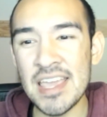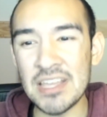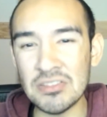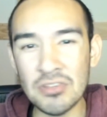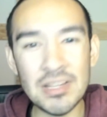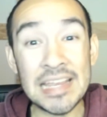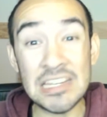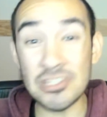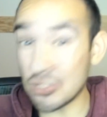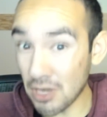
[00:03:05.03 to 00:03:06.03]
It looked like
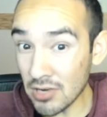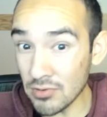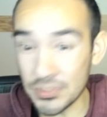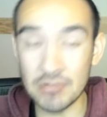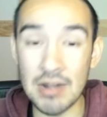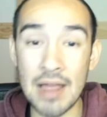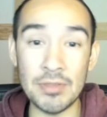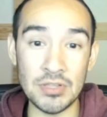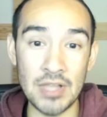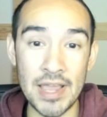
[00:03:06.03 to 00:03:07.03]
it struggled to grab
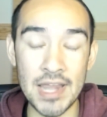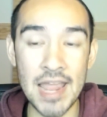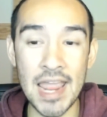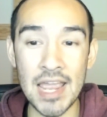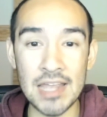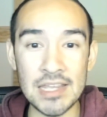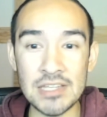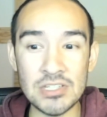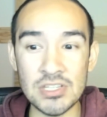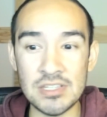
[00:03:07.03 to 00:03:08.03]
at the lane, and
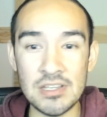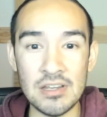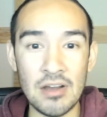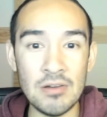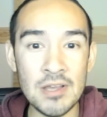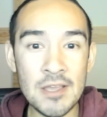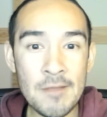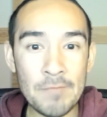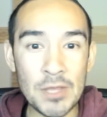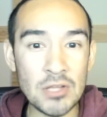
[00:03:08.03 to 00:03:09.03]
it just, you know,
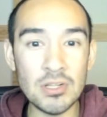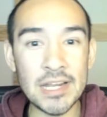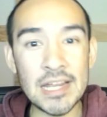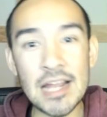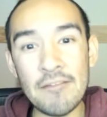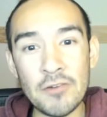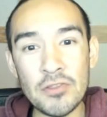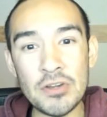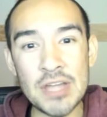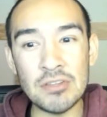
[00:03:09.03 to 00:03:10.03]
it looked like it got
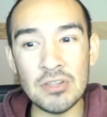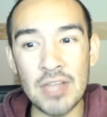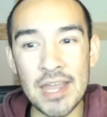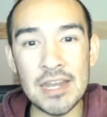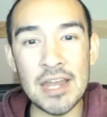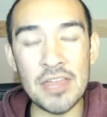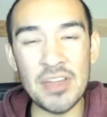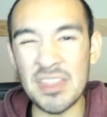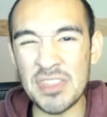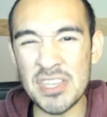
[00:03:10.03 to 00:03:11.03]
further down the lane, and I
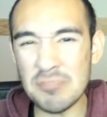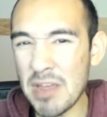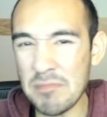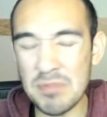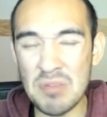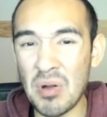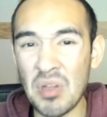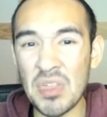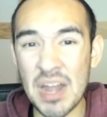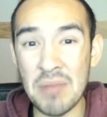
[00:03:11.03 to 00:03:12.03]
thought this might be a
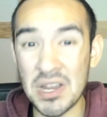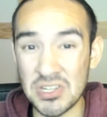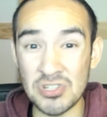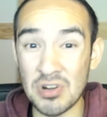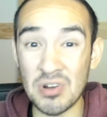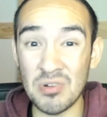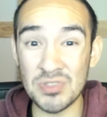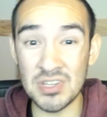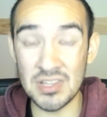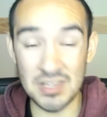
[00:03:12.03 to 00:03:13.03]
ball that I might struggle
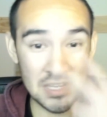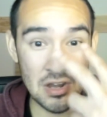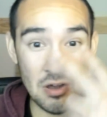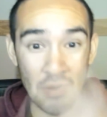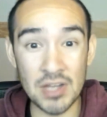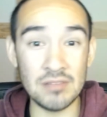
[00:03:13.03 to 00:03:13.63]
to, you know,